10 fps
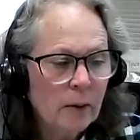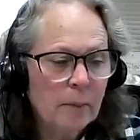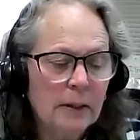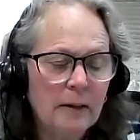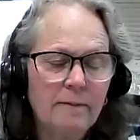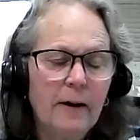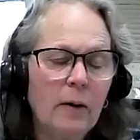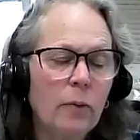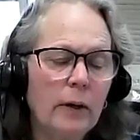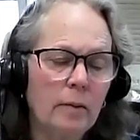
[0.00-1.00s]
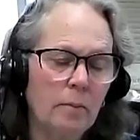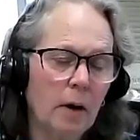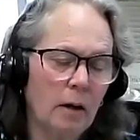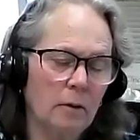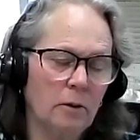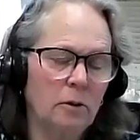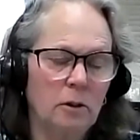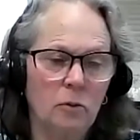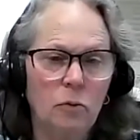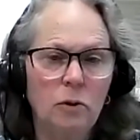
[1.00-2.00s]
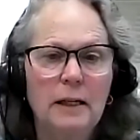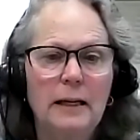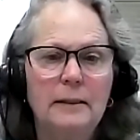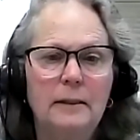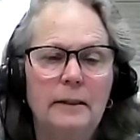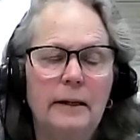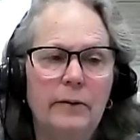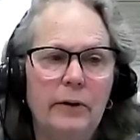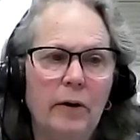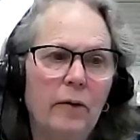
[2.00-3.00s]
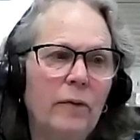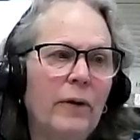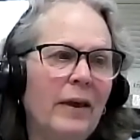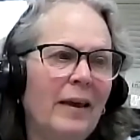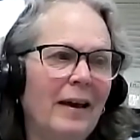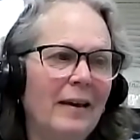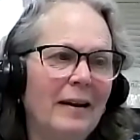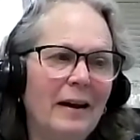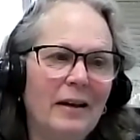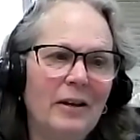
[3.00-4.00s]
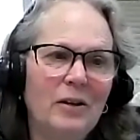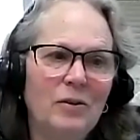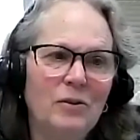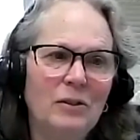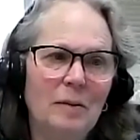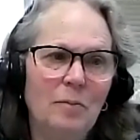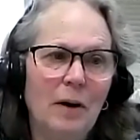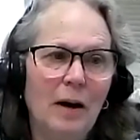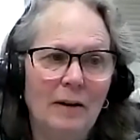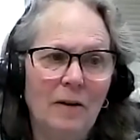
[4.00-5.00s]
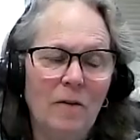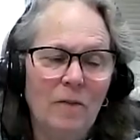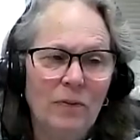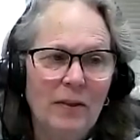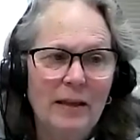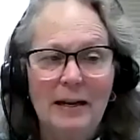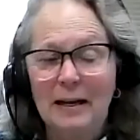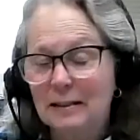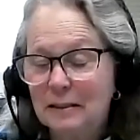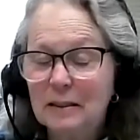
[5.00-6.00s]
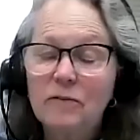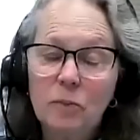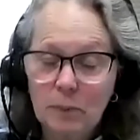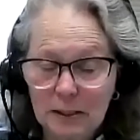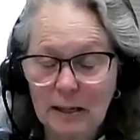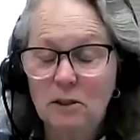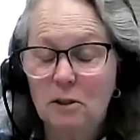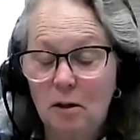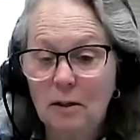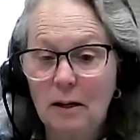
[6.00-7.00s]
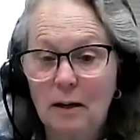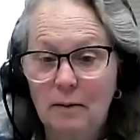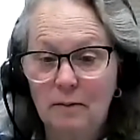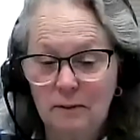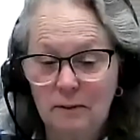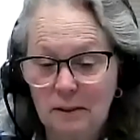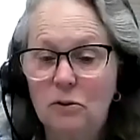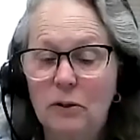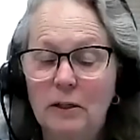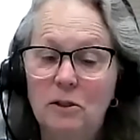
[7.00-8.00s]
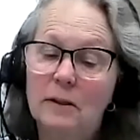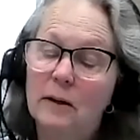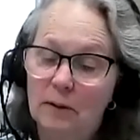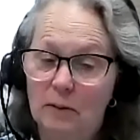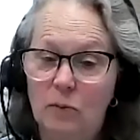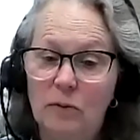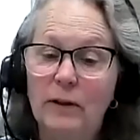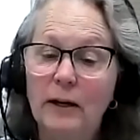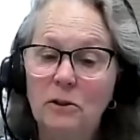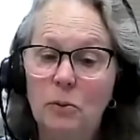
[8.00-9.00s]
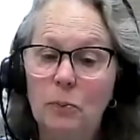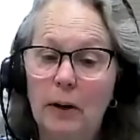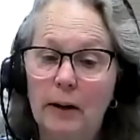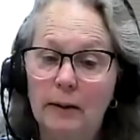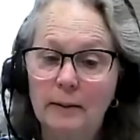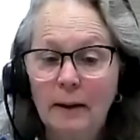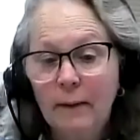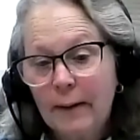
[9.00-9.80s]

But if I run a model using the worst case scenario, and I use a model that has a different pH salt concentration that can reflect your product,